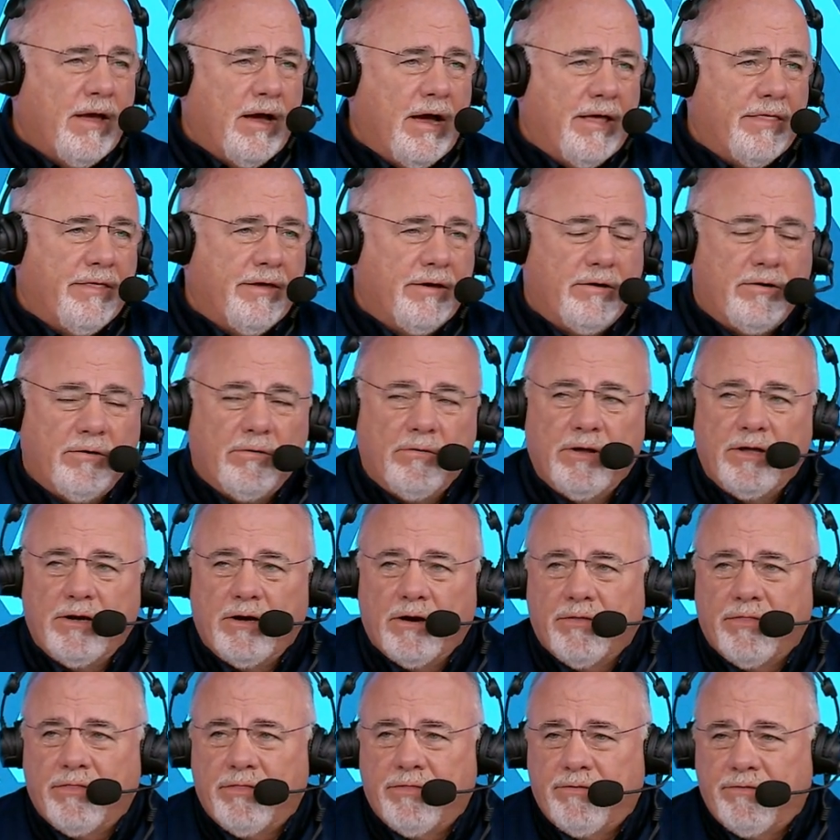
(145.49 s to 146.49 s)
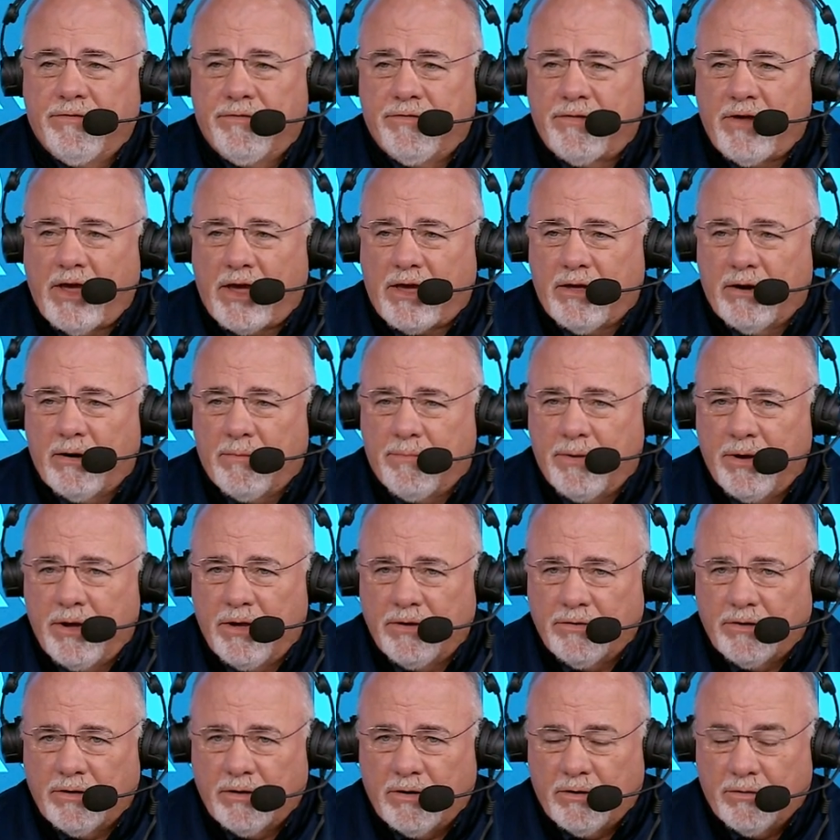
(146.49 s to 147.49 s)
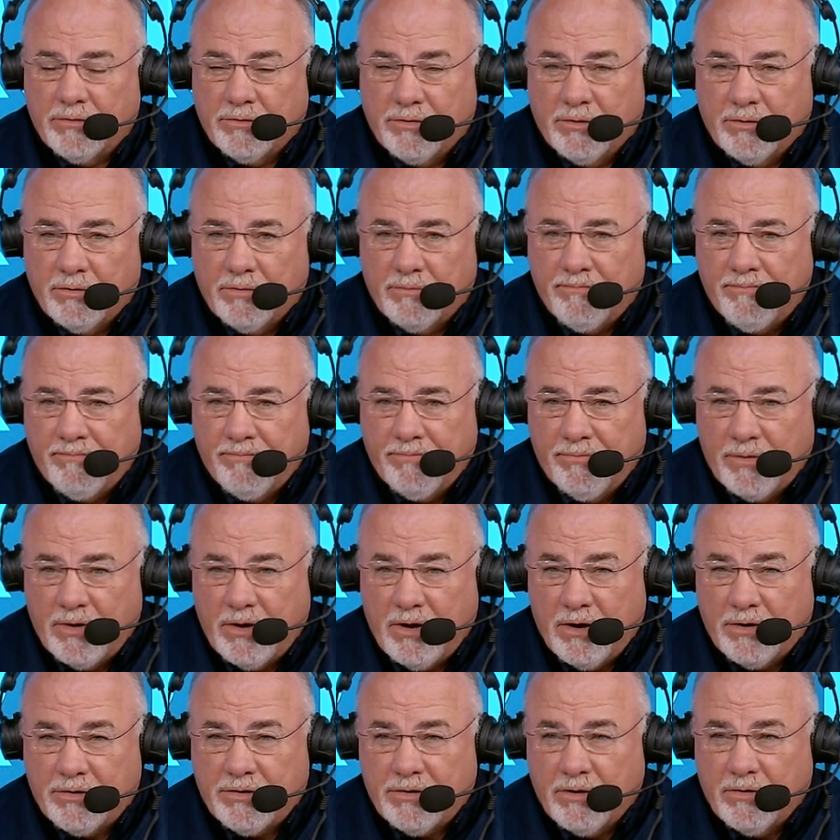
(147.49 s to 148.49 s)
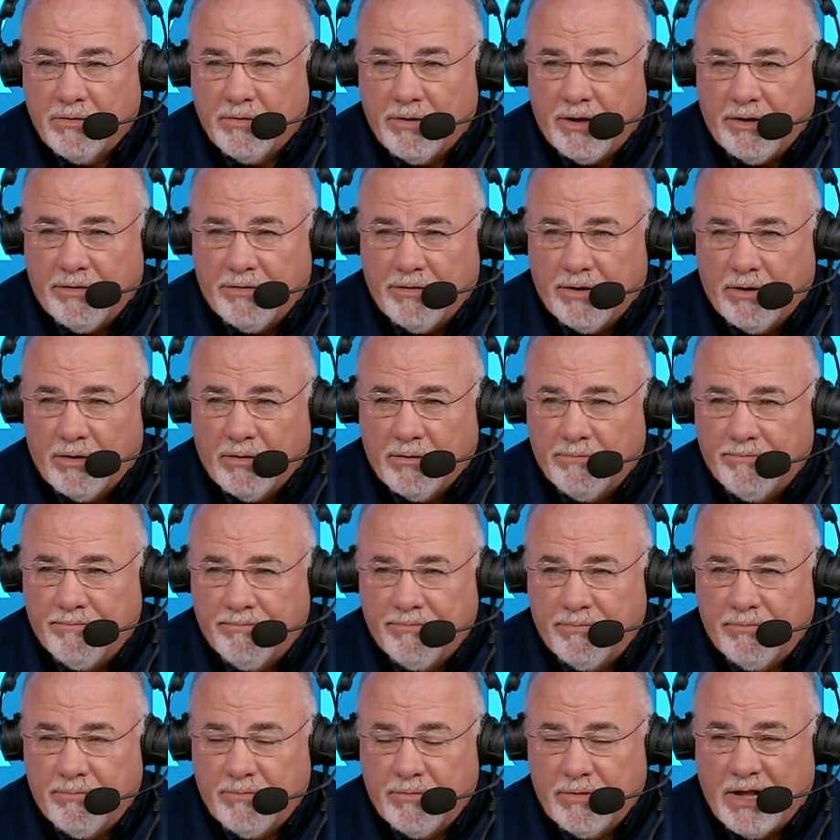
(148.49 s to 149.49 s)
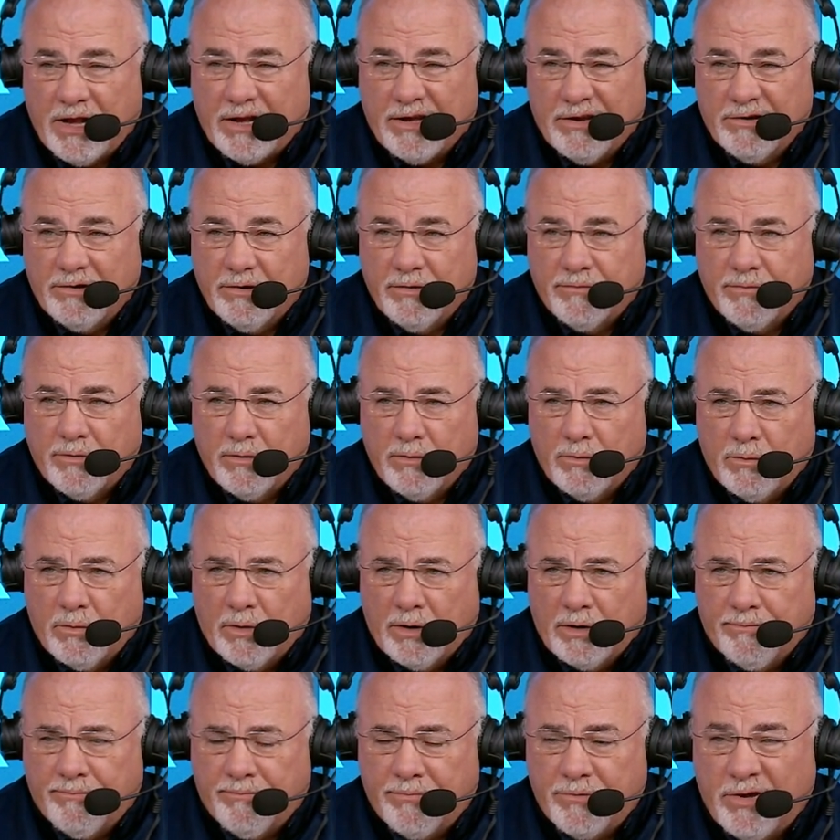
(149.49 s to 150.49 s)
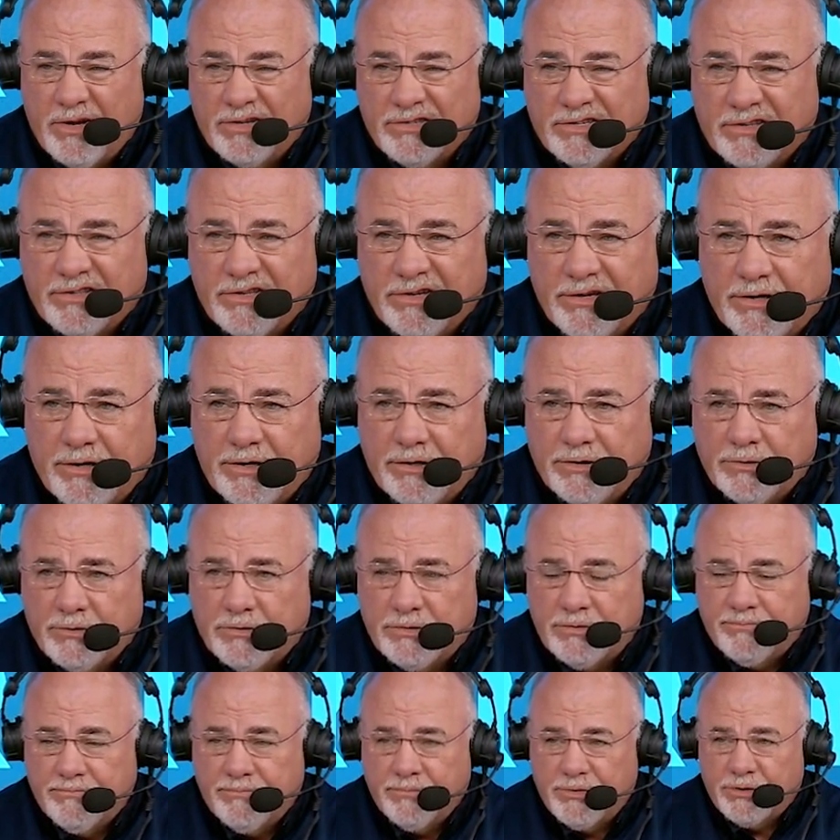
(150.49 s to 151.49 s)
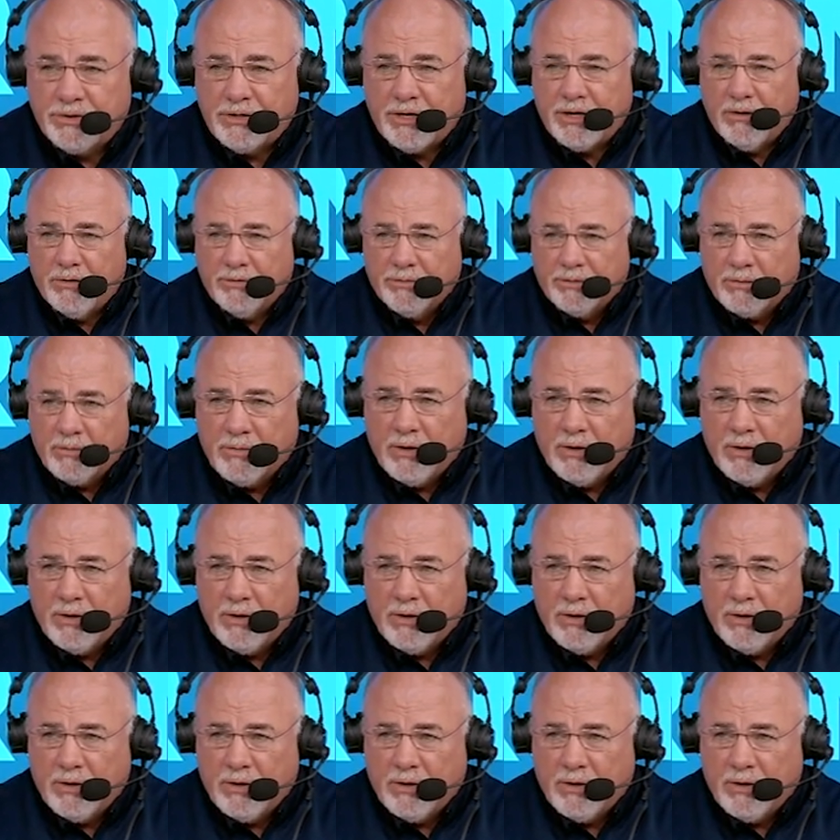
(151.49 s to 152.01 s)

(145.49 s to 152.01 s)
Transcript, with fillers: I think you need a second opinion on your attorney there, like a different one, because I think he's scaring the